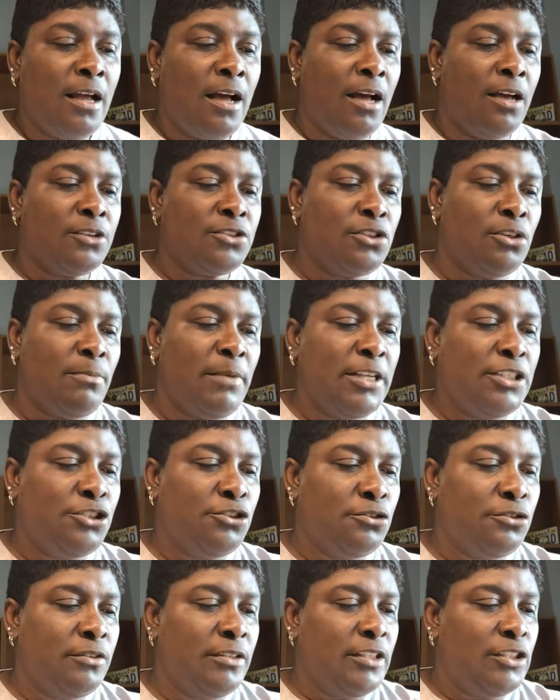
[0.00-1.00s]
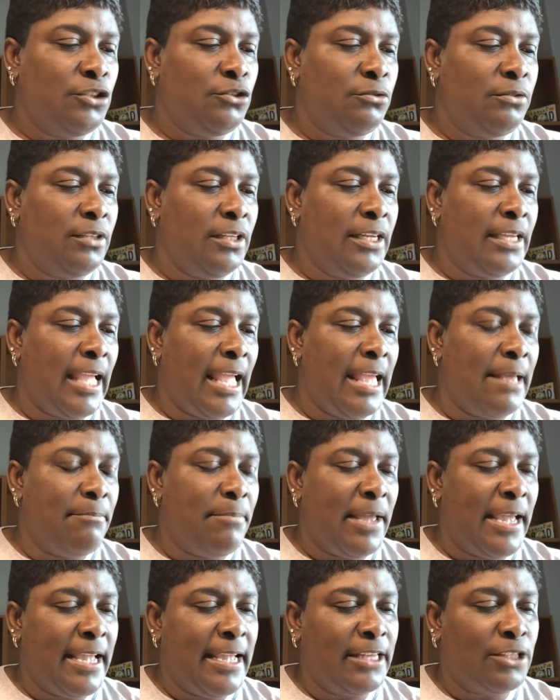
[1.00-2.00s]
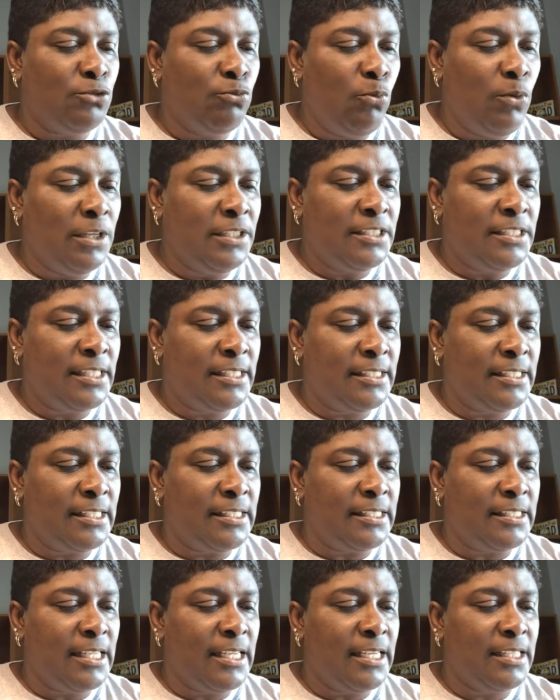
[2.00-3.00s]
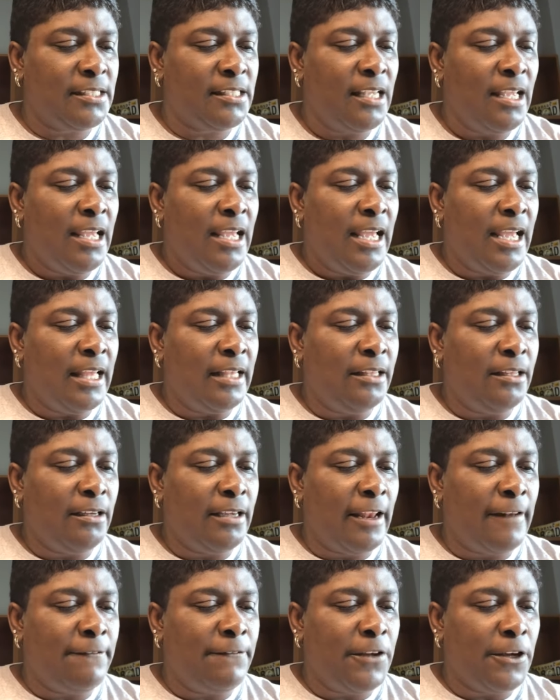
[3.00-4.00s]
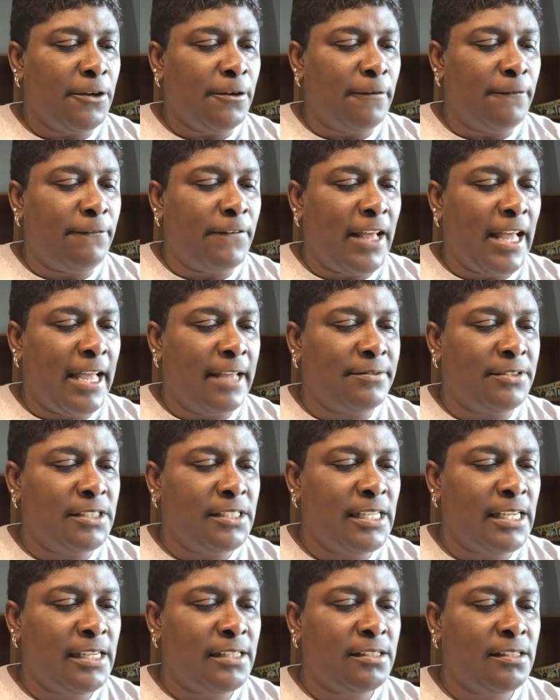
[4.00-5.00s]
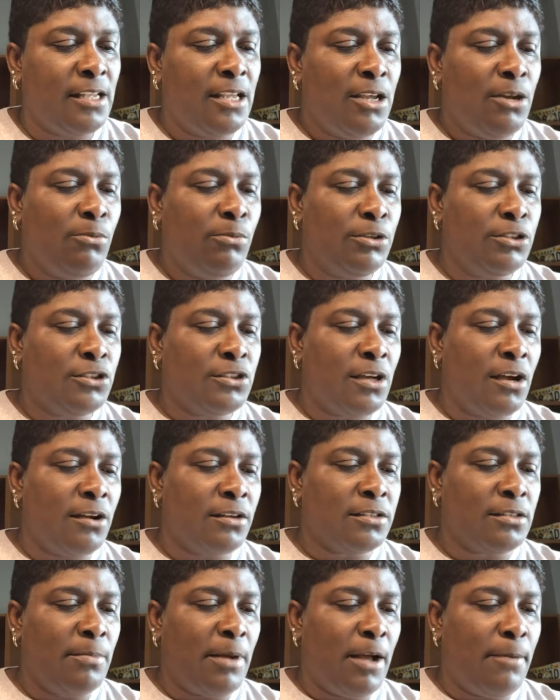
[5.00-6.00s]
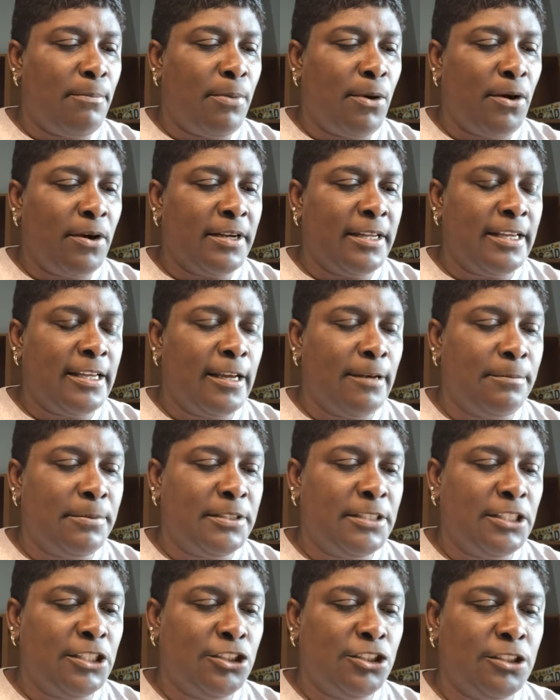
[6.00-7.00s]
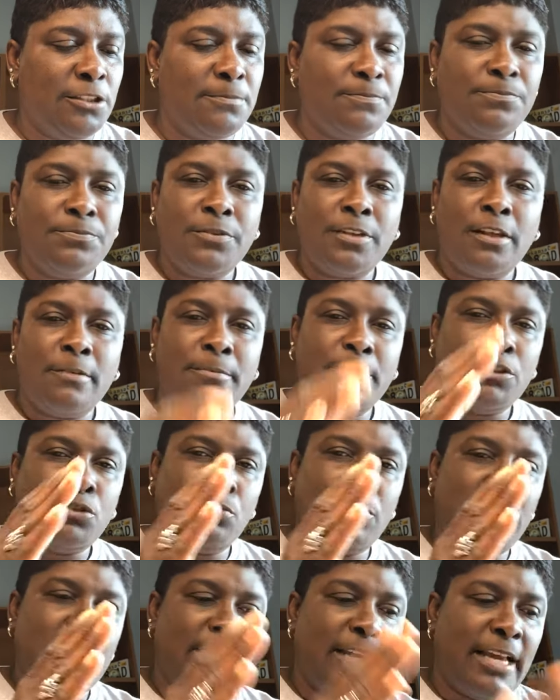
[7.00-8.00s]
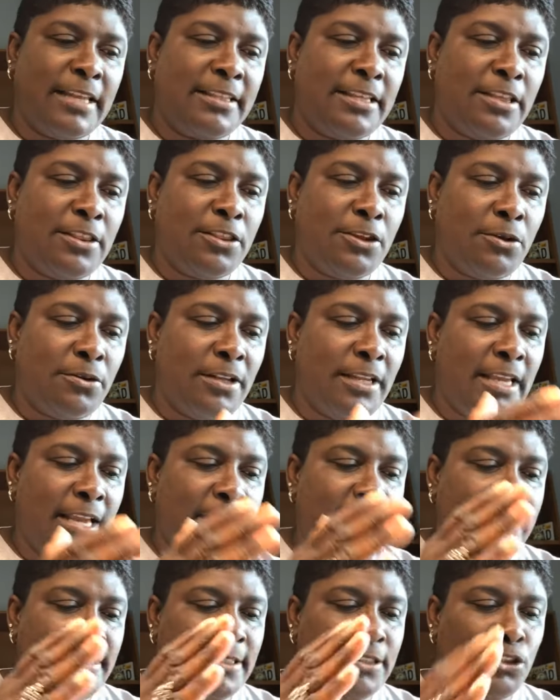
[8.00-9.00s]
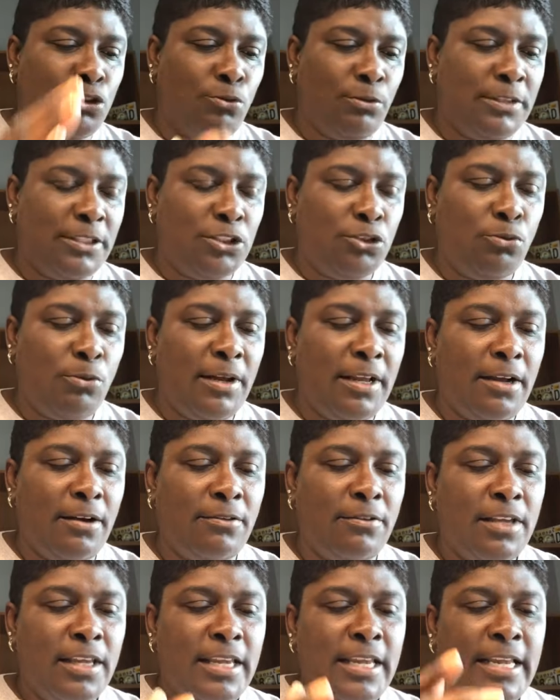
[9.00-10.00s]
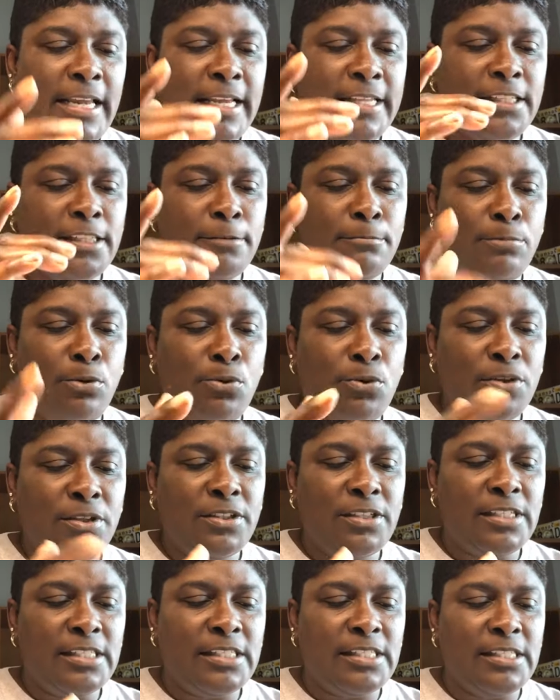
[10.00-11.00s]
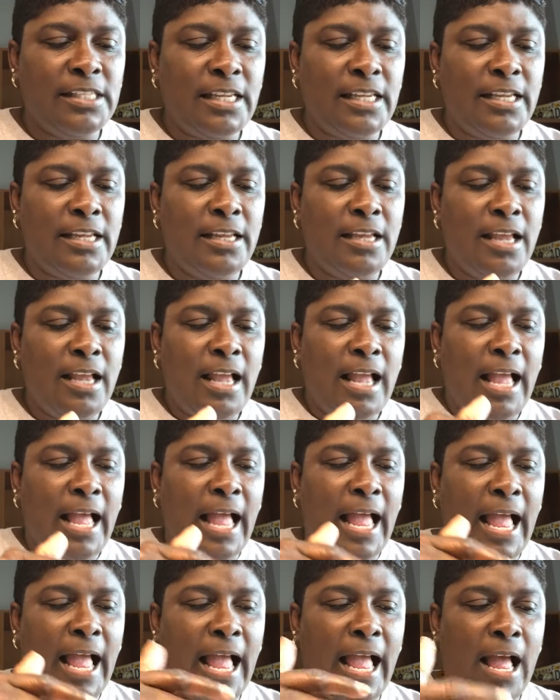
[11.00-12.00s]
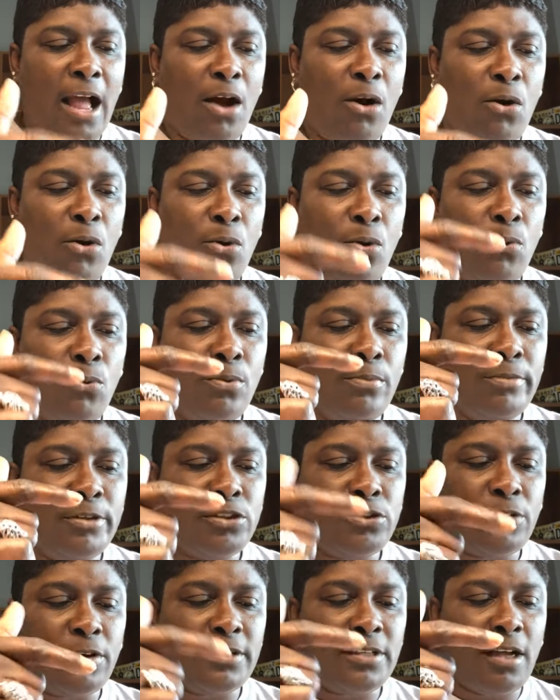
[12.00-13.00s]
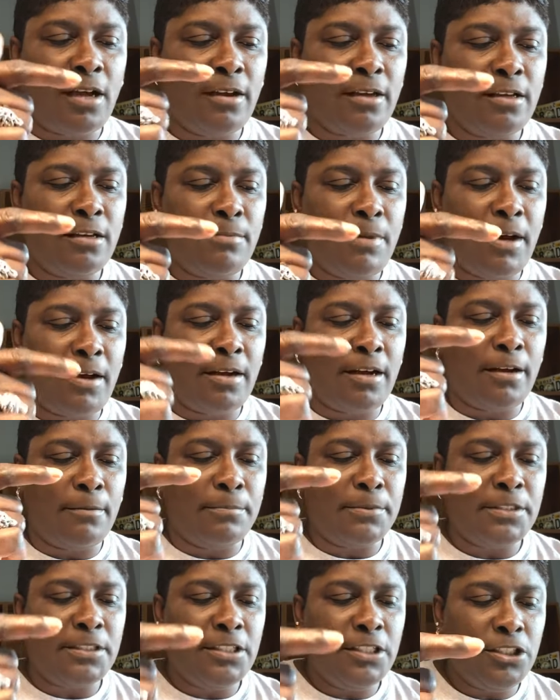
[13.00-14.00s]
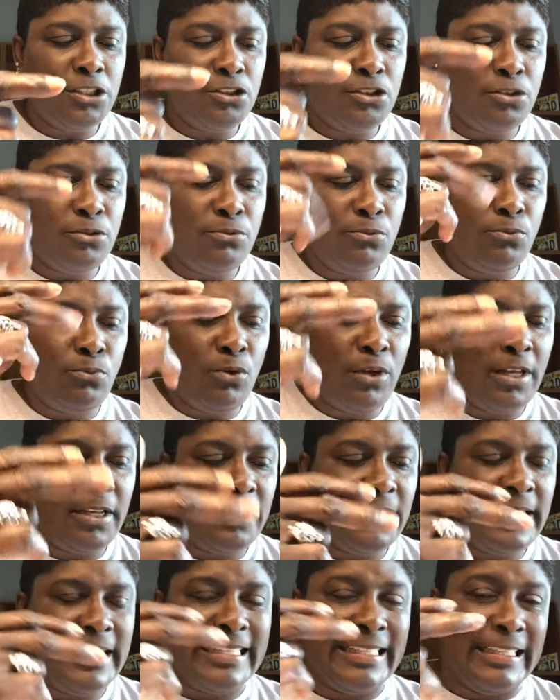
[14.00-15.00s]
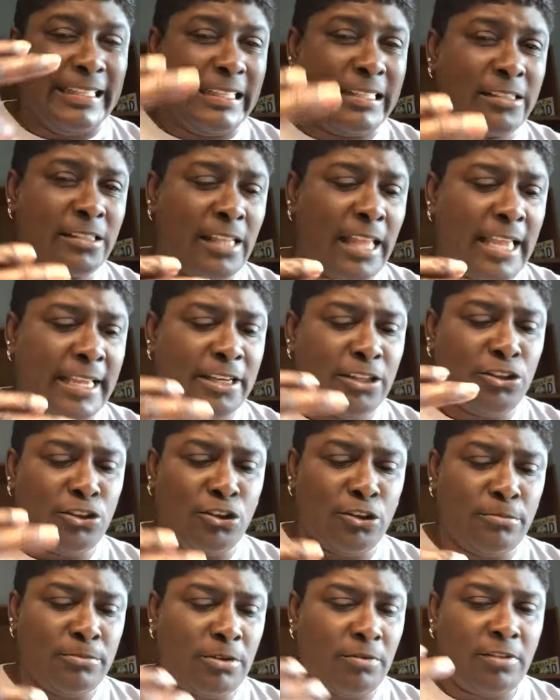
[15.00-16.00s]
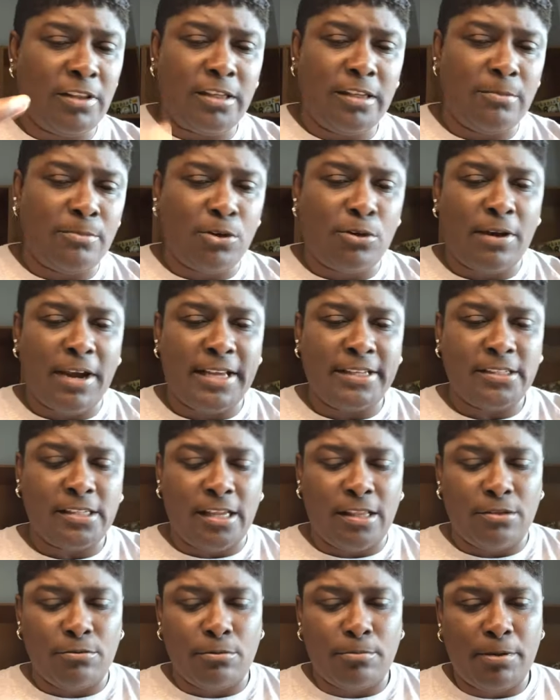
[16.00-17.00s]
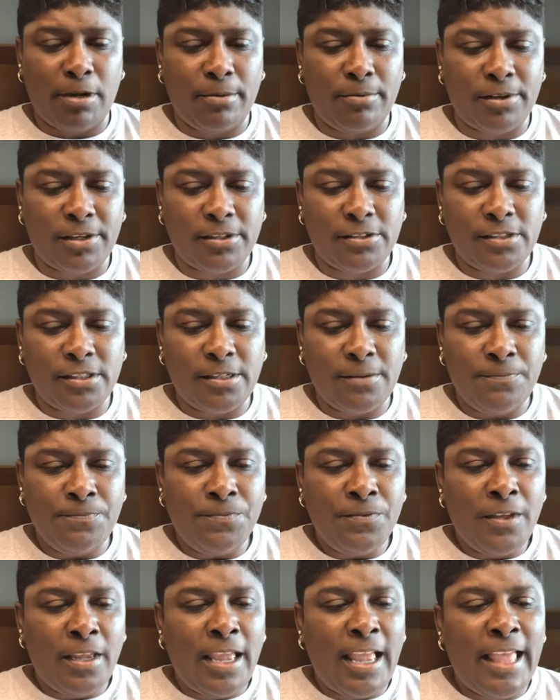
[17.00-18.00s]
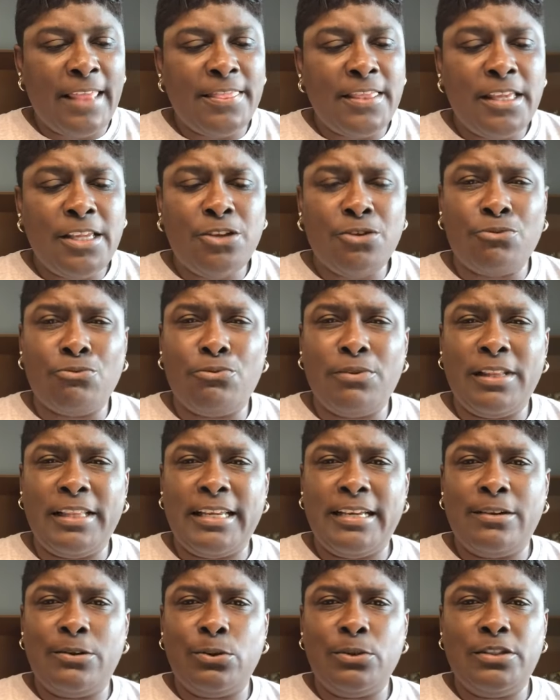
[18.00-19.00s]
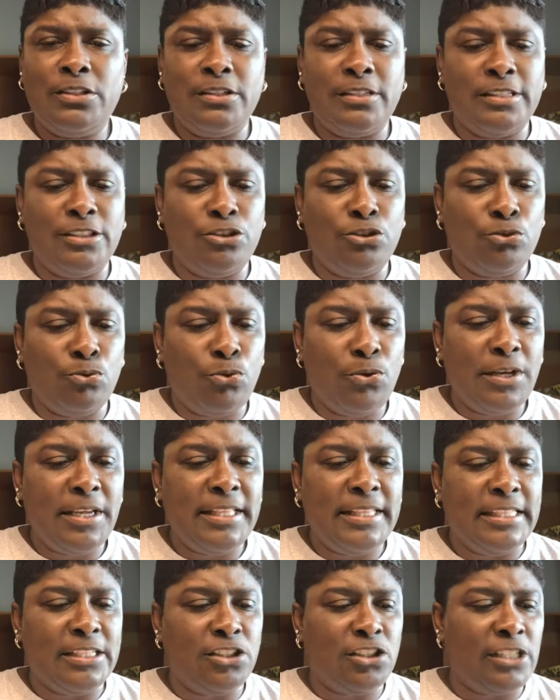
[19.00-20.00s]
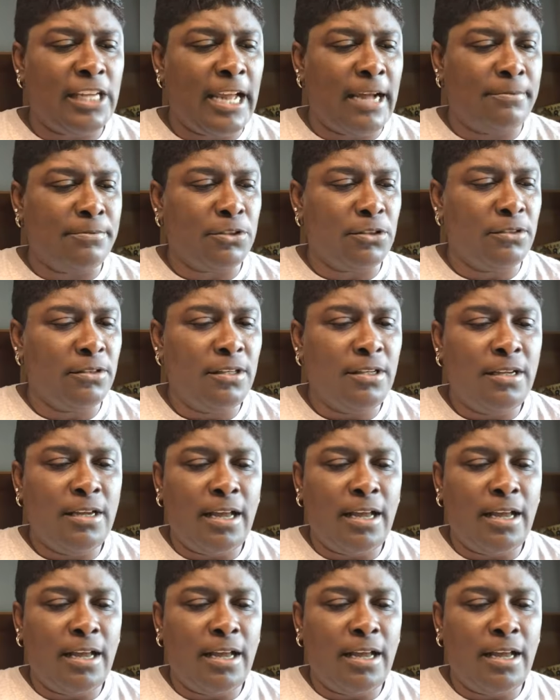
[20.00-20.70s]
Also, make sure that you look at page 166 and look at figure 5.6, which talks about party competition between 1938 and 2012. It's important to see how, when we start talking about competition, what it looks like in terms of the Democrats and the Republicans. I think you're really going to enjoy this chapter.